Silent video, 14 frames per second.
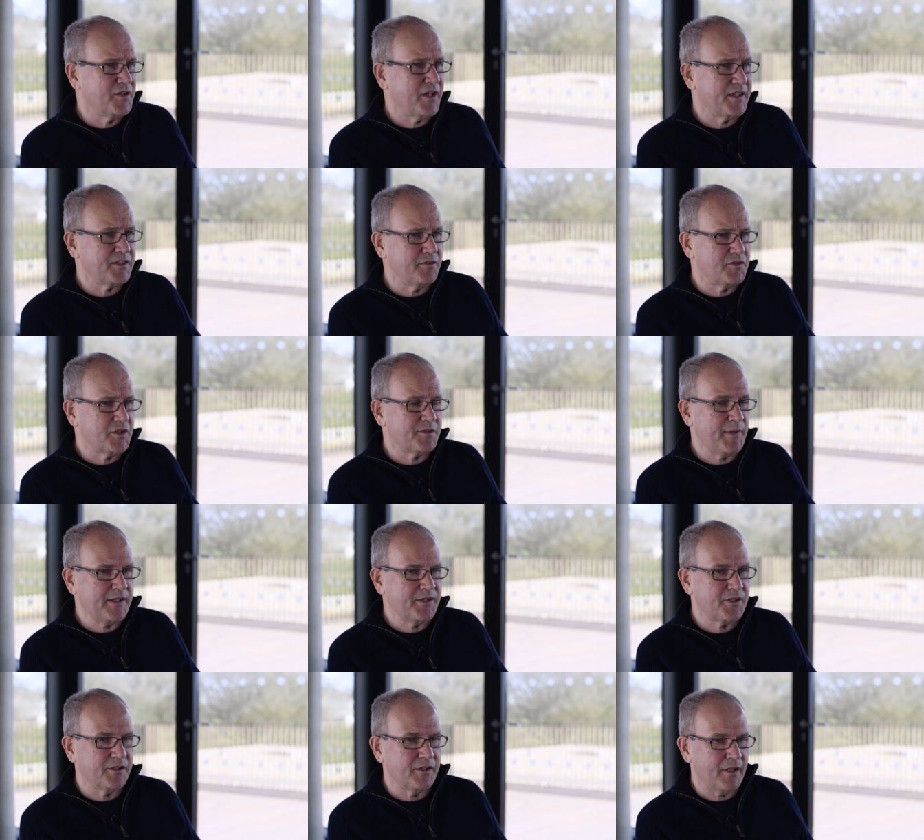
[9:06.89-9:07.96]
as you've just
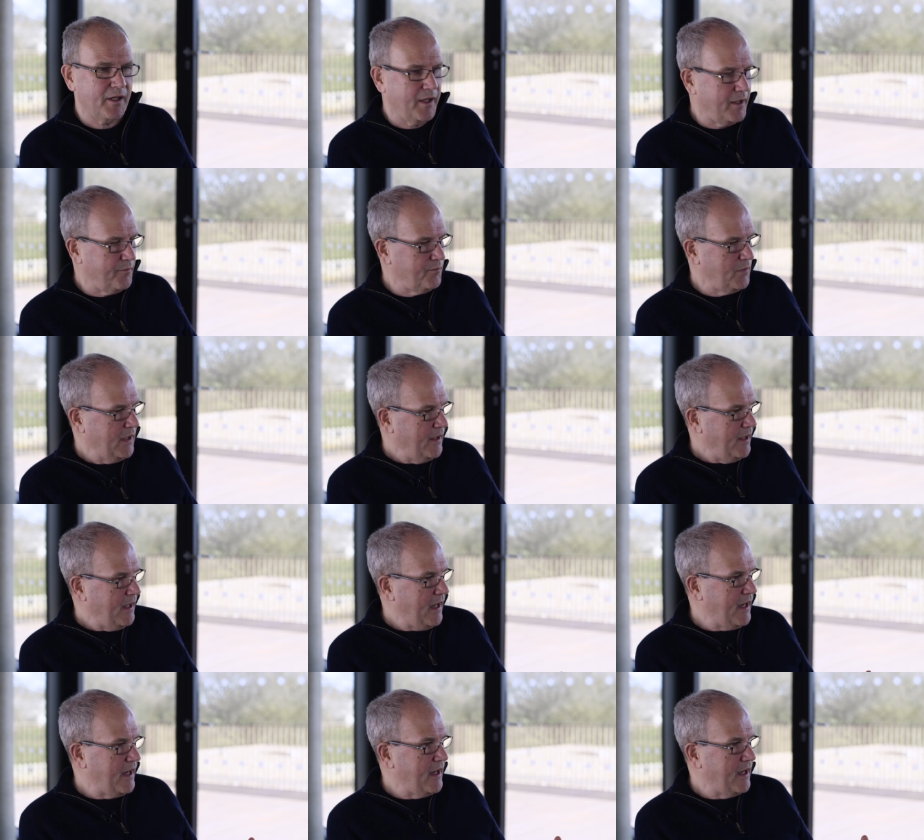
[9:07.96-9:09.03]
mentioned,
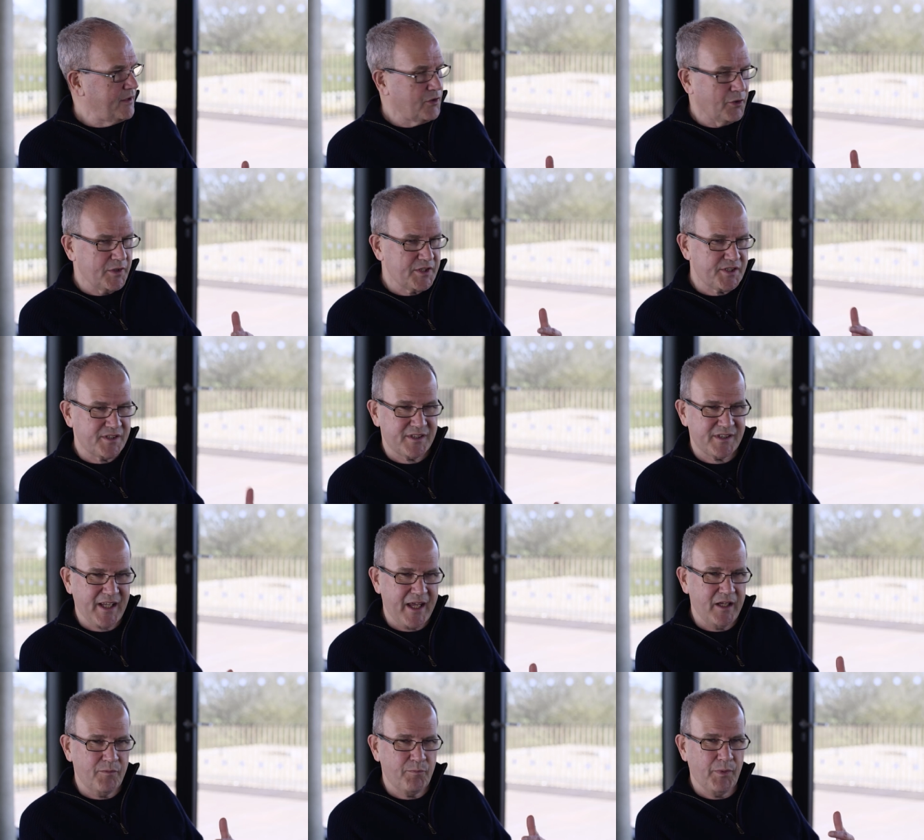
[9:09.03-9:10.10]
you know, a
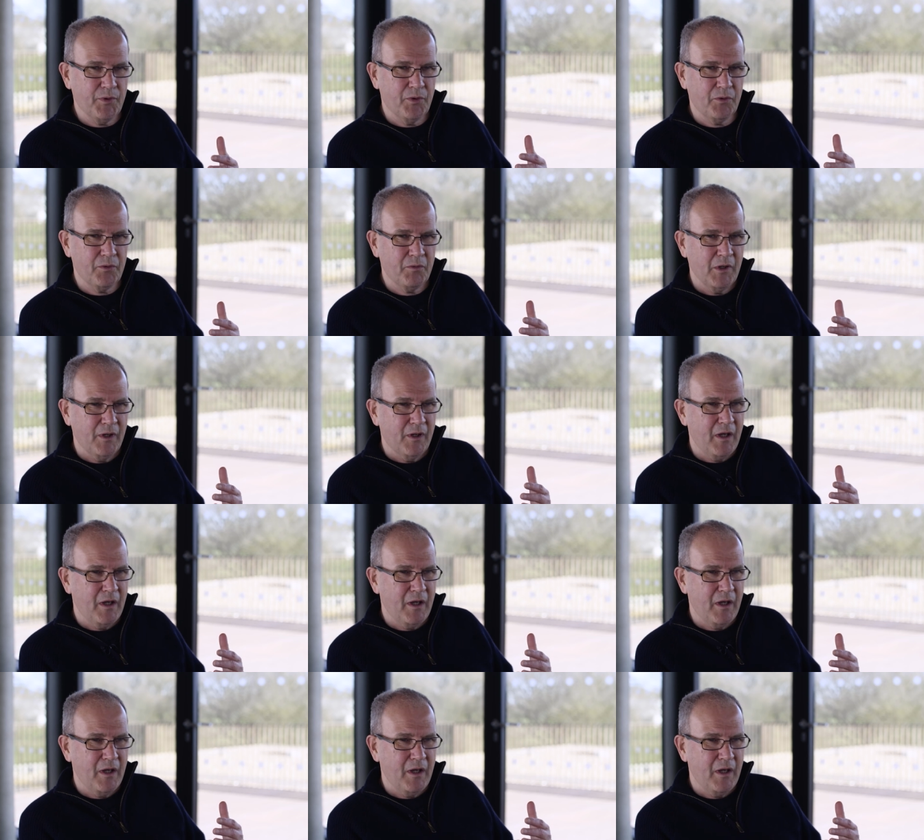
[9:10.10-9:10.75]
stable,